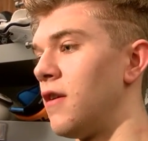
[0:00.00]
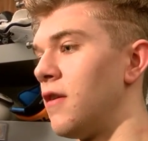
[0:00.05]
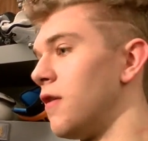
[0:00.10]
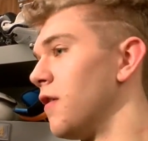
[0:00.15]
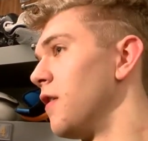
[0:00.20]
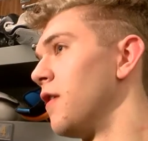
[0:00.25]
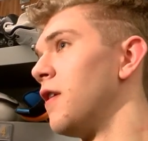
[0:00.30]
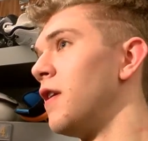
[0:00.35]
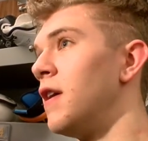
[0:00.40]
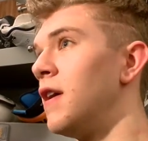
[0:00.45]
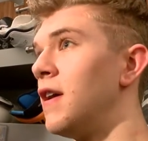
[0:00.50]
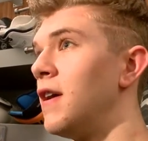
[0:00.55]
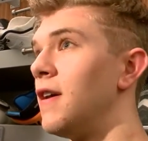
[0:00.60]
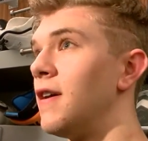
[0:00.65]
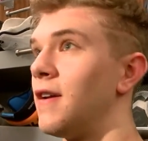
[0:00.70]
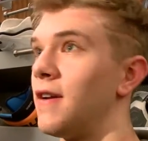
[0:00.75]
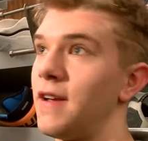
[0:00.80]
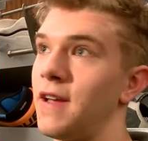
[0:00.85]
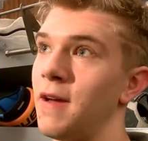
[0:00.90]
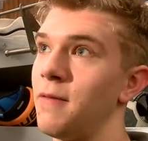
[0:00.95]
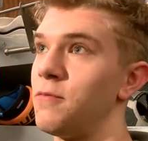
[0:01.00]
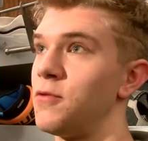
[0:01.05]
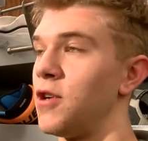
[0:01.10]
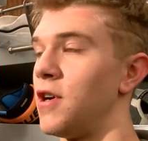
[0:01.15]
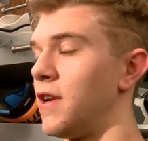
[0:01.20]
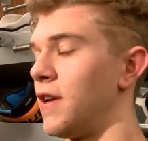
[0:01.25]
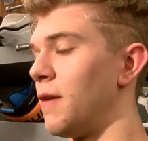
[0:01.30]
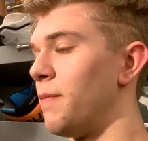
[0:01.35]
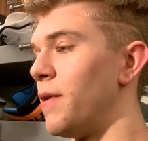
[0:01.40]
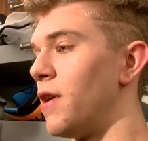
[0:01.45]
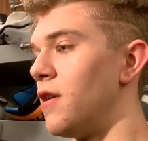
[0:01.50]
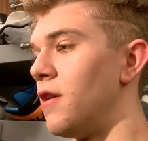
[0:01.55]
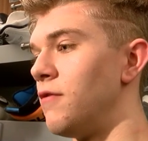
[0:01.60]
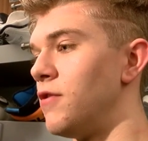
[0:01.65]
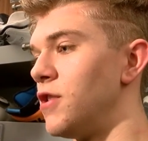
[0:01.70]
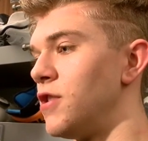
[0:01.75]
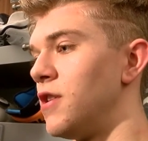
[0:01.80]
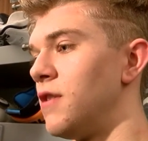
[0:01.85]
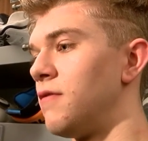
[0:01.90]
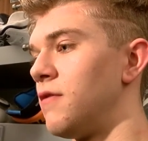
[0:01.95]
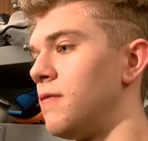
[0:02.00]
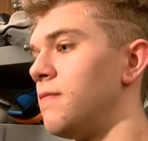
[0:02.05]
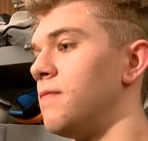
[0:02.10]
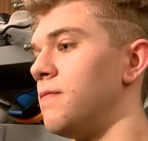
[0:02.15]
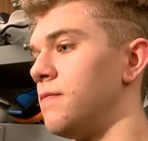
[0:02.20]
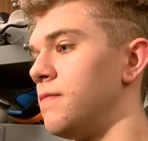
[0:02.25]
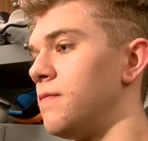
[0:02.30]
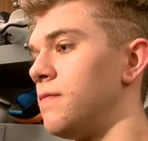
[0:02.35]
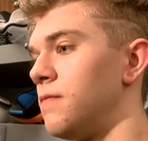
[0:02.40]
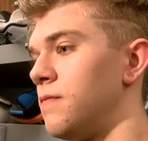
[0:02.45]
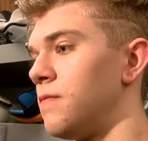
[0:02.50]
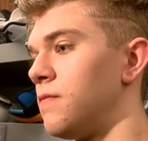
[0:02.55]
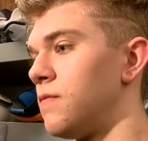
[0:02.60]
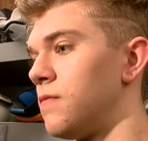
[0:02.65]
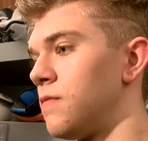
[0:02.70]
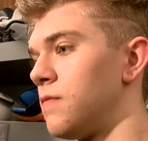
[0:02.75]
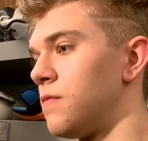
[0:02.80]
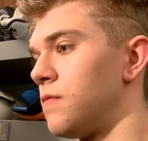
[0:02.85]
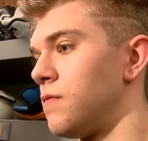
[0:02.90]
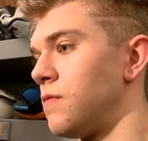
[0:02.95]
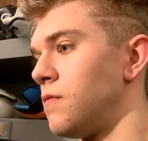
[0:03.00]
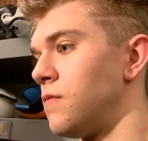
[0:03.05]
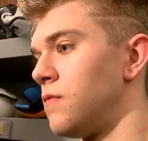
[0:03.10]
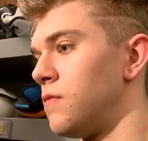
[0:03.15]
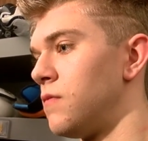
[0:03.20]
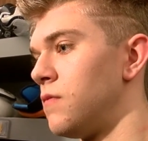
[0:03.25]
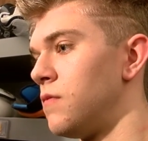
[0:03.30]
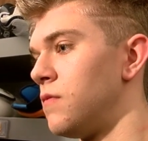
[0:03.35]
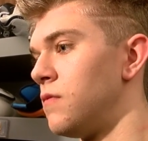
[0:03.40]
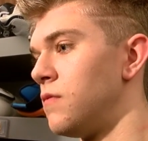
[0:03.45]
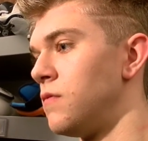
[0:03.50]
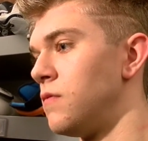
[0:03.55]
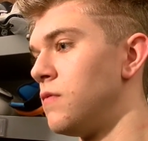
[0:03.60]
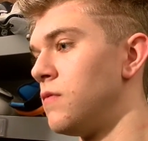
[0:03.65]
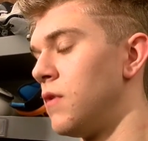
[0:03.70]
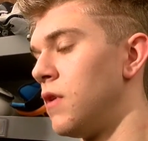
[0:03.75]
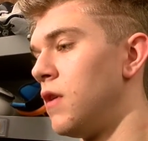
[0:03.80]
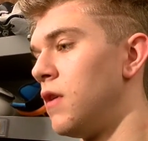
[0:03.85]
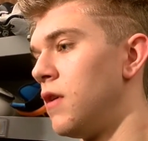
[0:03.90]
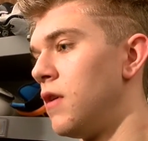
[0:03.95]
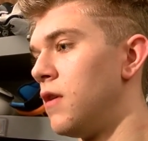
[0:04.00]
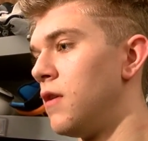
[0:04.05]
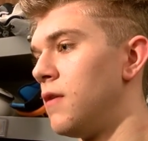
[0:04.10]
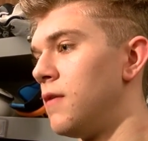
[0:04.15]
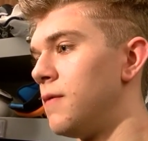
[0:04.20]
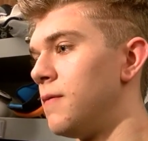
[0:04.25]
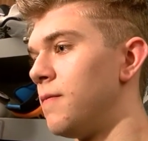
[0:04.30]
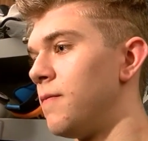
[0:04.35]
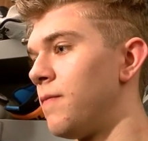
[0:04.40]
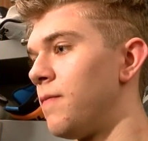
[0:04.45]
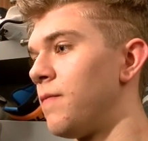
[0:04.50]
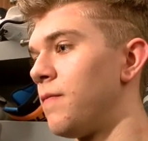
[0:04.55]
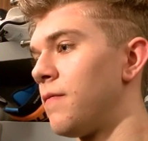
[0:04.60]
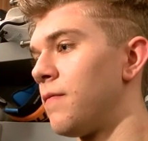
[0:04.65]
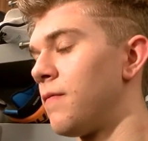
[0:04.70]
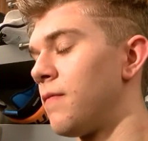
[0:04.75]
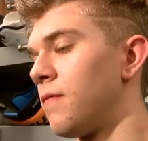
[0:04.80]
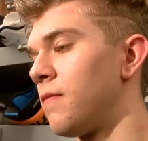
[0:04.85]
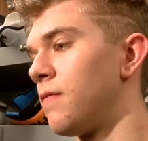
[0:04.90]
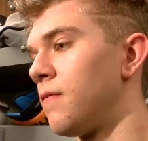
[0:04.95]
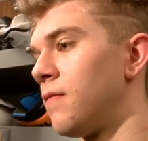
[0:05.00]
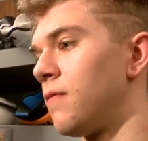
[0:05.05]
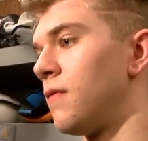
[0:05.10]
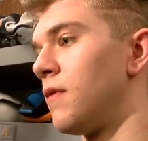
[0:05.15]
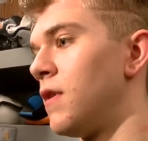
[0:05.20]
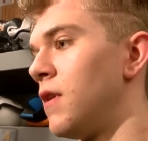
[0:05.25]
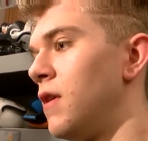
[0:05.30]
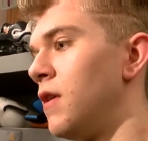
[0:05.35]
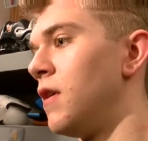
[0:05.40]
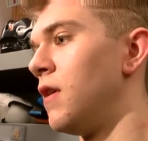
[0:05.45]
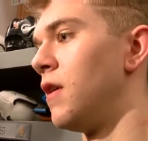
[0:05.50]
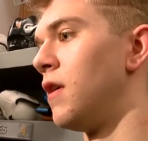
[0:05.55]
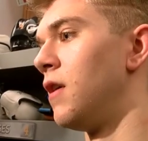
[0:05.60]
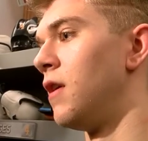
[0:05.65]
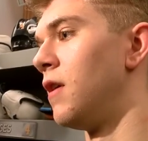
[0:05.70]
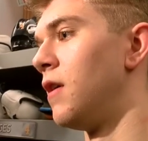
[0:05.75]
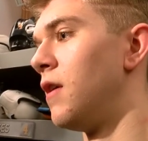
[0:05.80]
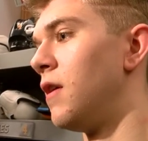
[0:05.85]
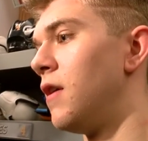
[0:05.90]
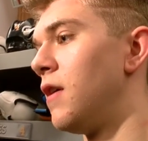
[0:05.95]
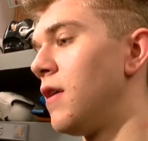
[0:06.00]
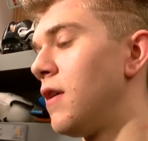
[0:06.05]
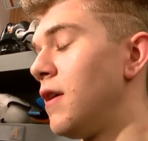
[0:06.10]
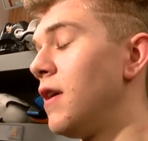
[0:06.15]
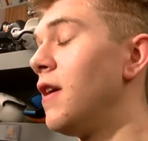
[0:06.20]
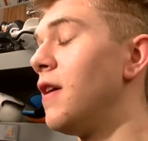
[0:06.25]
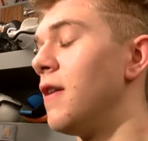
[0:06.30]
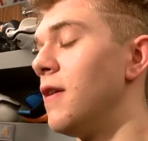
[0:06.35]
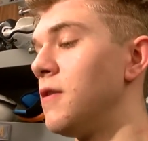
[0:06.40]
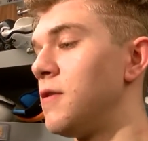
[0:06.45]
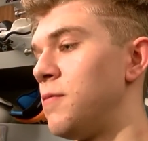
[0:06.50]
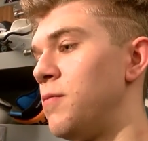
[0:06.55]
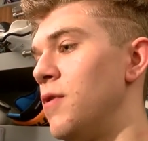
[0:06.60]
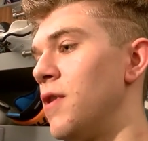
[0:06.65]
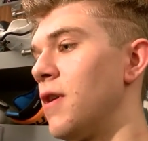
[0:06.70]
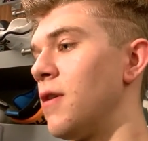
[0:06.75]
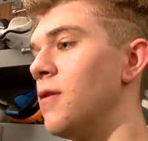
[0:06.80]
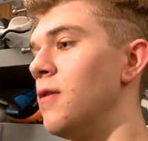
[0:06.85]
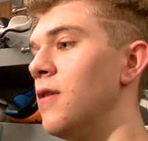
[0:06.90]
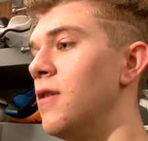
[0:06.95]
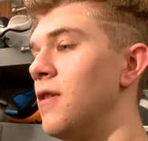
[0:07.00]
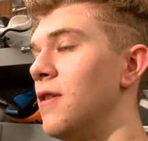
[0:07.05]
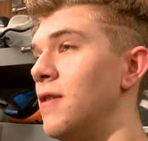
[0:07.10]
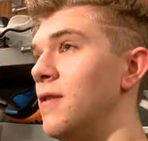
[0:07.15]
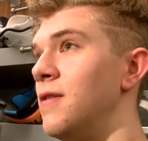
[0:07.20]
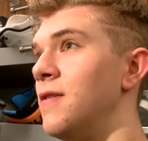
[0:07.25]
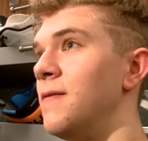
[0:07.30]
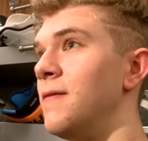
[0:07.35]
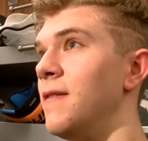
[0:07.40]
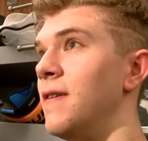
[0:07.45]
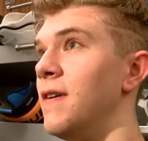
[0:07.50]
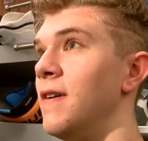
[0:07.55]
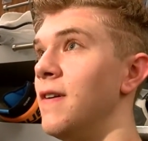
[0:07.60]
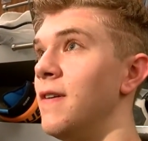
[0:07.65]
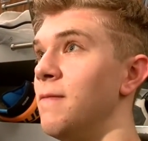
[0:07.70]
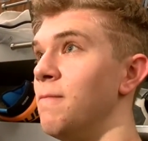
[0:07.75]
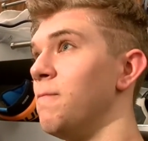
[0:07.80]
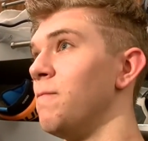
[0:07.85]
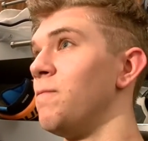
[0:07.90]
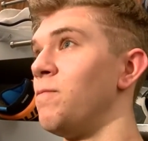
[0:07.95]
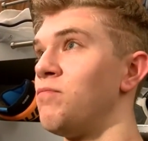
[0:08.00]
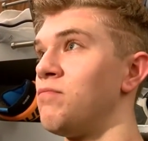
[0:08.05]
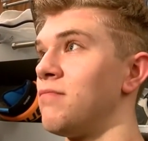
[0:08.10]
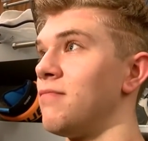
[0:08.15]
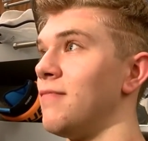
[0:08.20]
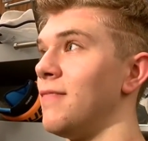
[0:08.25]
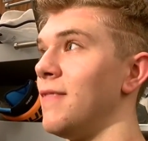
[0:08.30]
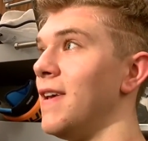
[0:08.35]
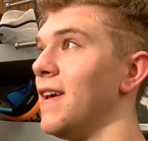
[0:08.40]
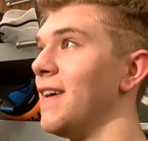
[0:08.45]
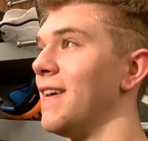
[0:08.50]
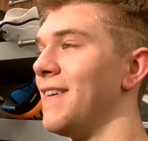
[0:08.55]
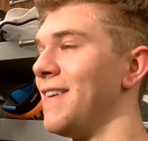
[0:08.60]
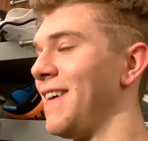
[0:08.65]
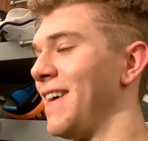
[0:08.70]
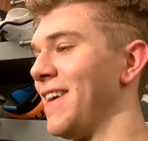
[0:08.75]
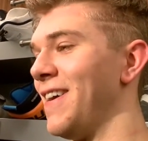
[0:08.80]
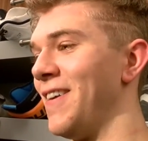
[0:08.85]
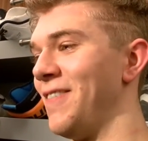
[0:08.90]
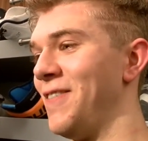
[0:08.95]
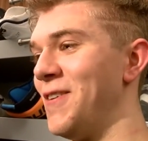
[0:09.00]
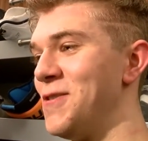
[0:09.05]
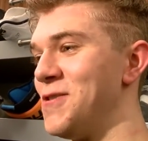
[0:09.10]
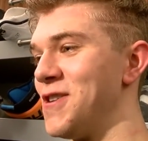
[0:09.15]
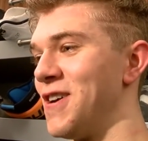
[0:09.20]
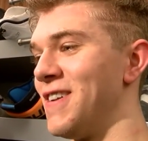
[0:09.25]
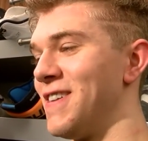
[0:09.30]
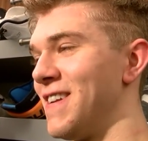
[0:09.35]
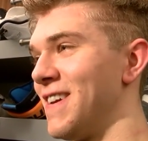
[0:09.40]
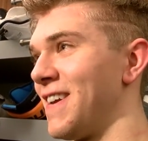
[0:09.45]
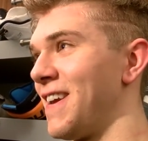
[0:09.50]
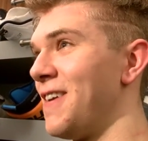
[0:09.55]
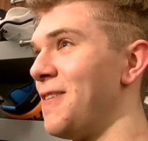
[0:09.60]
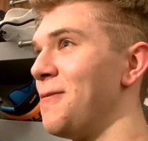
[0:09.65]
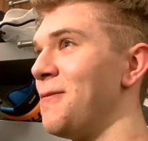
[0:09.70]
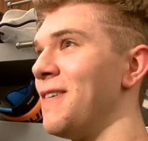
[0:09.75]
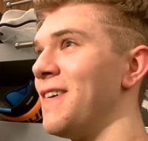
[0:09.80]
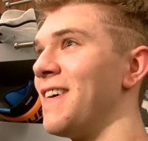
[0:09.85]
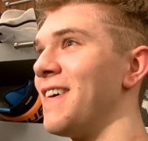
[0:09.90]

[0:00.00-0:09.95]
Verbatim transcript: and kept trying to get better every shift. First shift, you had a shot. I mean, did that kind of settle, you know, kind of put you in the game there? Yeah, that was pretty cool. Um, yeah, I got a few shots that game.